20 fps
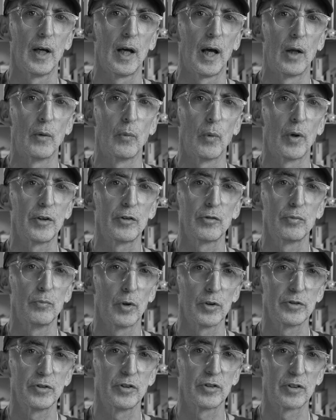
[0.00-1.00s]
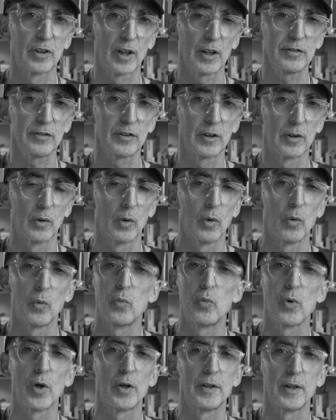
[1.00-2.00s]
and what is more disgusting,
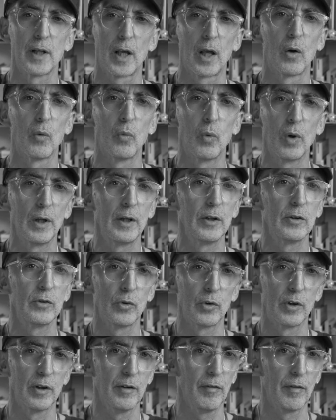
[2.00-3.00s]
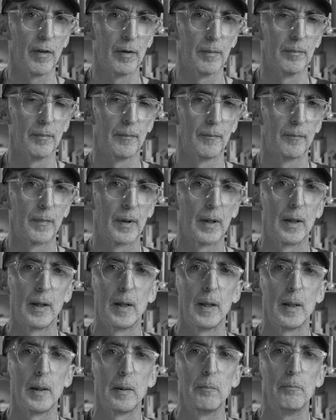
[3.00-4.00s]
we are not willing to give them.
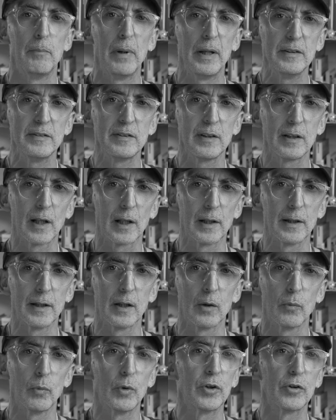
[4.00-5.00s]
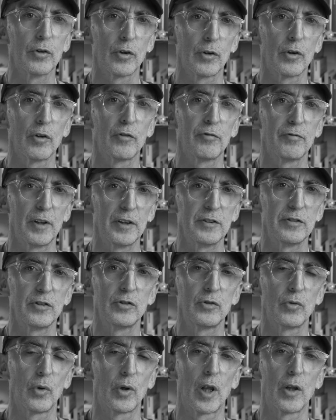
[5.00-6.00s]
Basically, we turn our faces
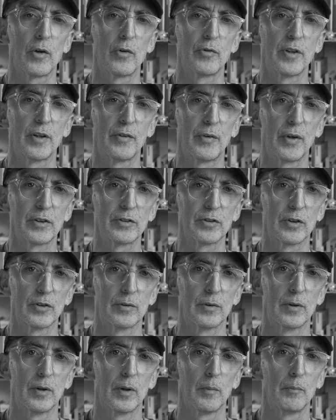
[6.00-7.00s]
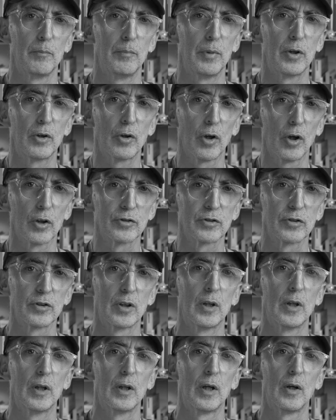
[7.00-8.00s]
to another direction, because
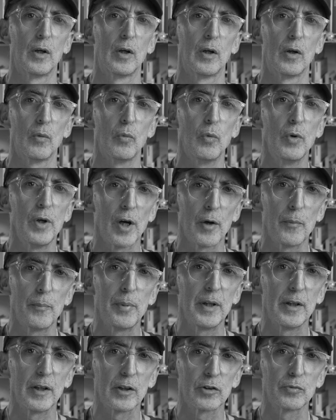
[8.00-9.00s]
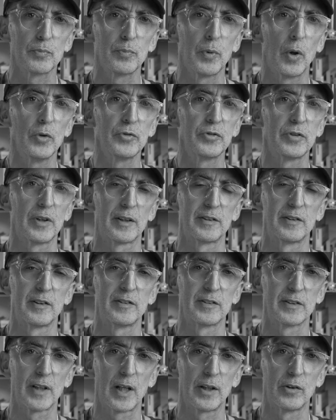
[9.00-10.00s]
we are being exposed as
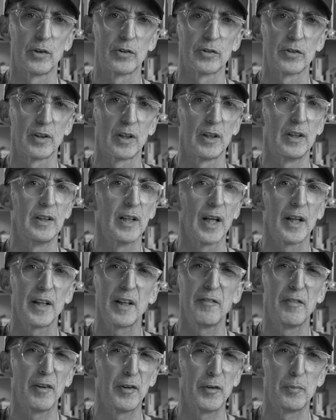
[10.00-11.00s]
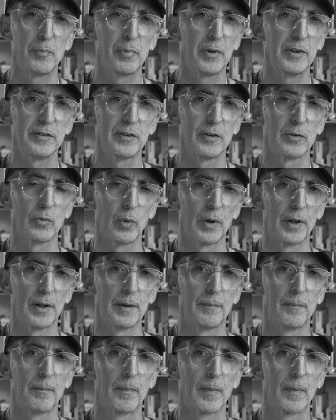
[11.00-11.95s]
designers in not a very pleasant way.